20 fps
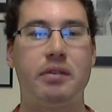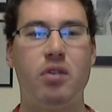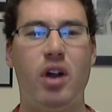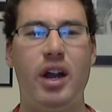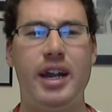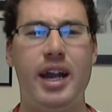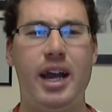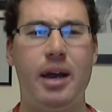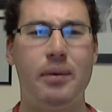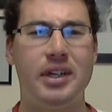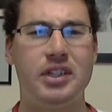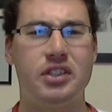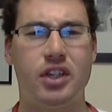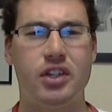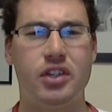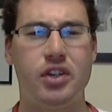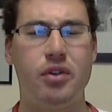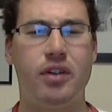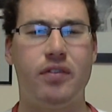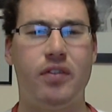Right now, he's at
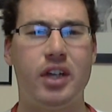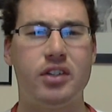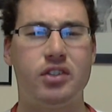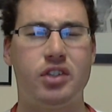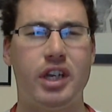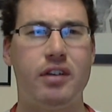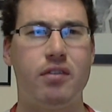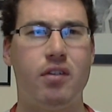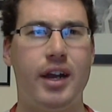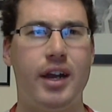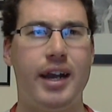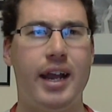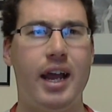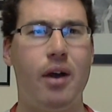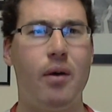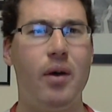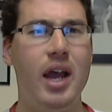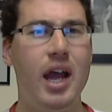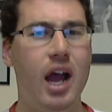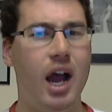university right
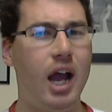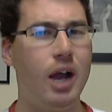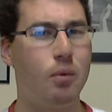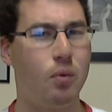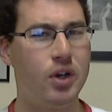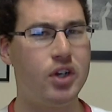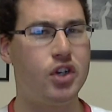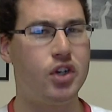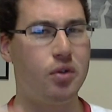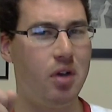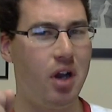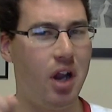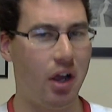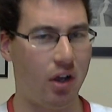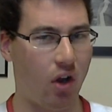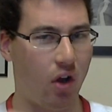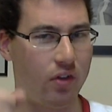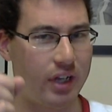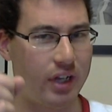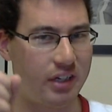now. I wish you
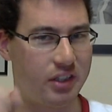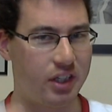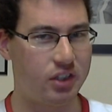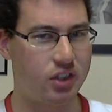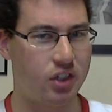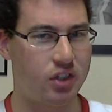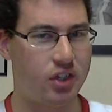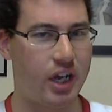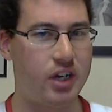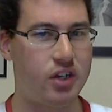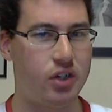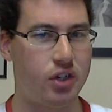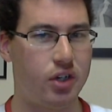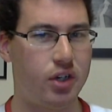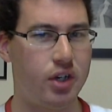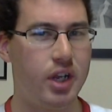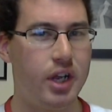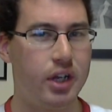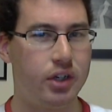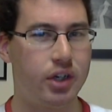luck on that
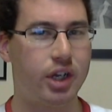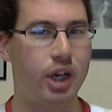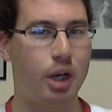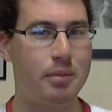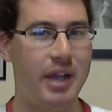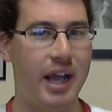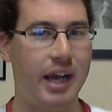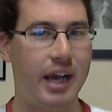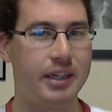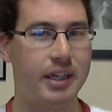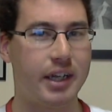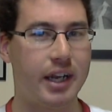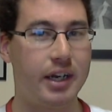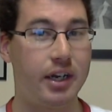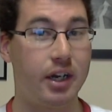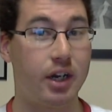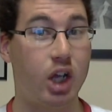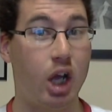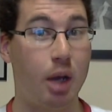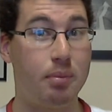dissertation you're going to be handing in
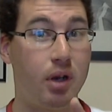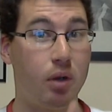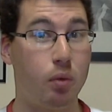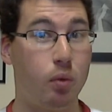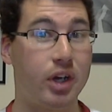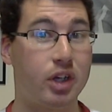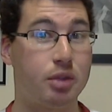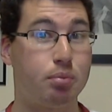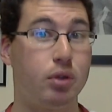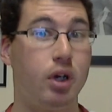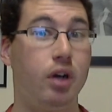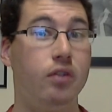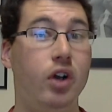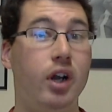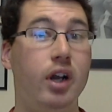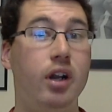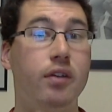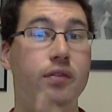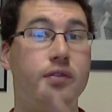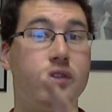a couple of weeks, brother. I'd
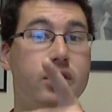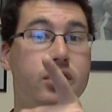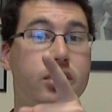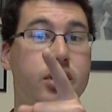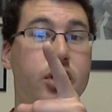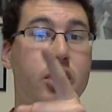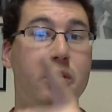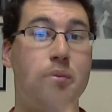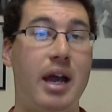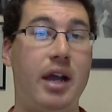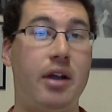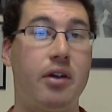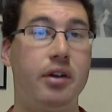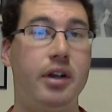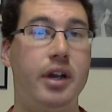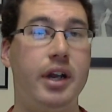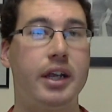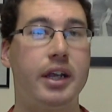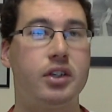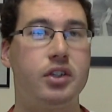love to see you back on
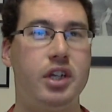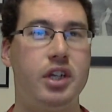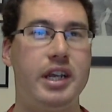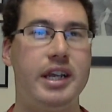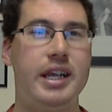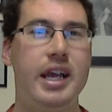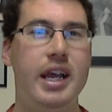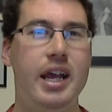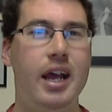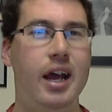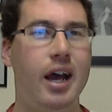NXT.